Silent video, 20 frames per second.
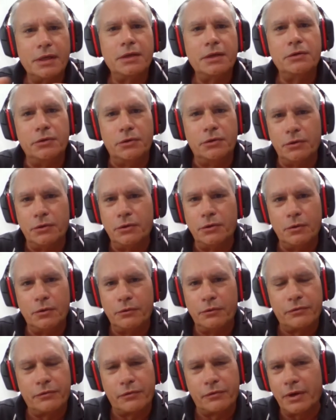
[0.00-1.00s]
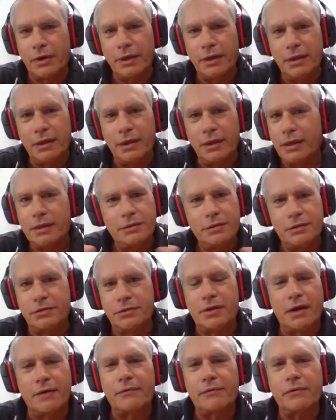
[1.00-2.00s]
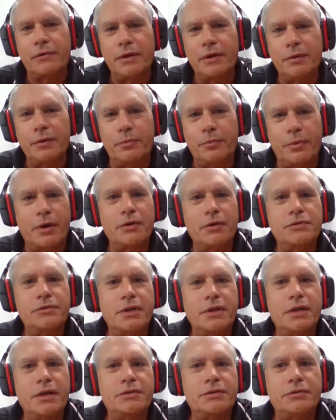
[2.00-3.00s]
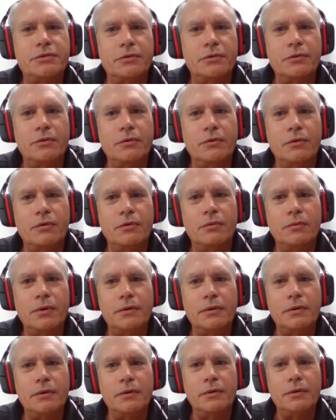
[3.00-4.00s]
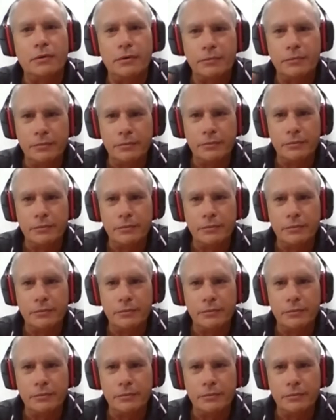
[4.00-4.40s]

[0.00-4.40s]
do your free discovery process, or